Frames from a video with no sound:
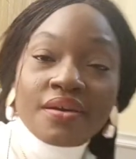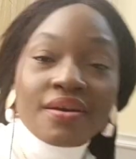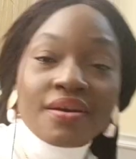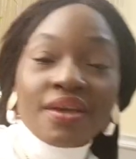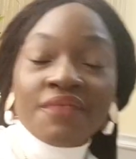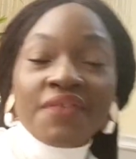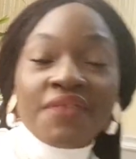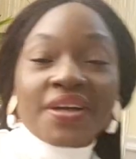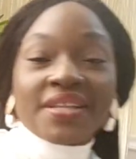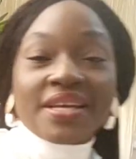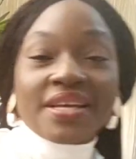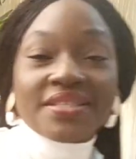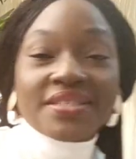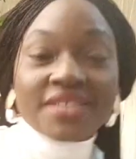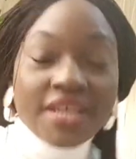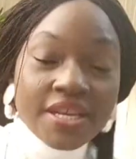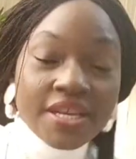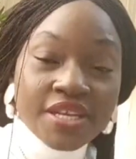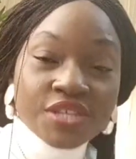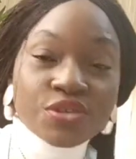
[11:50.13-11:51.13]
In fact, I
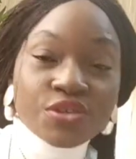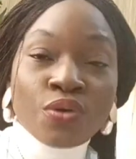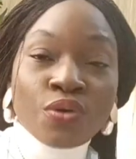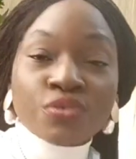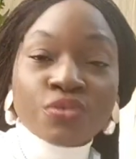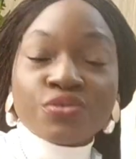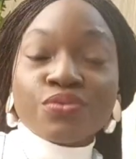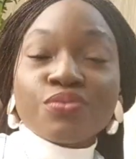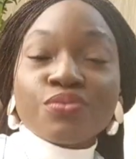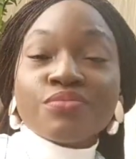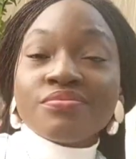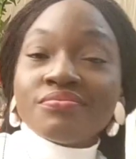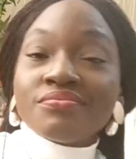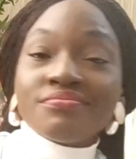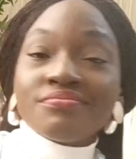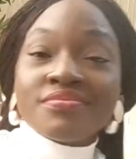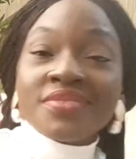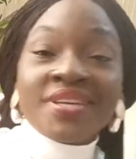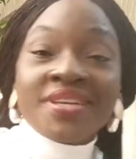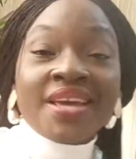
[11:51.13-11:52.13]
said this also
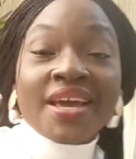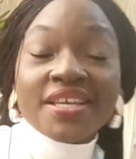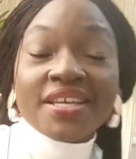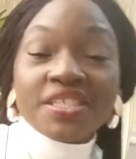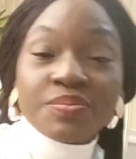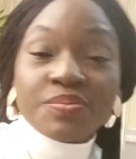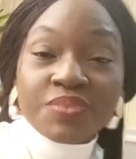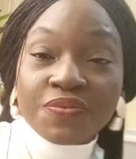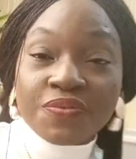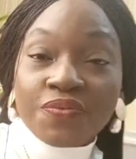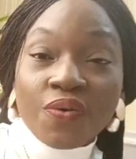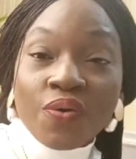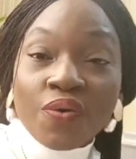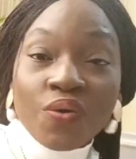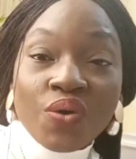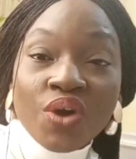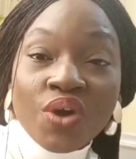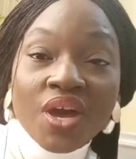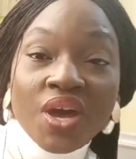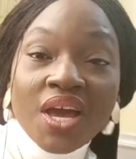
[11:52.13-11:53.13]
years before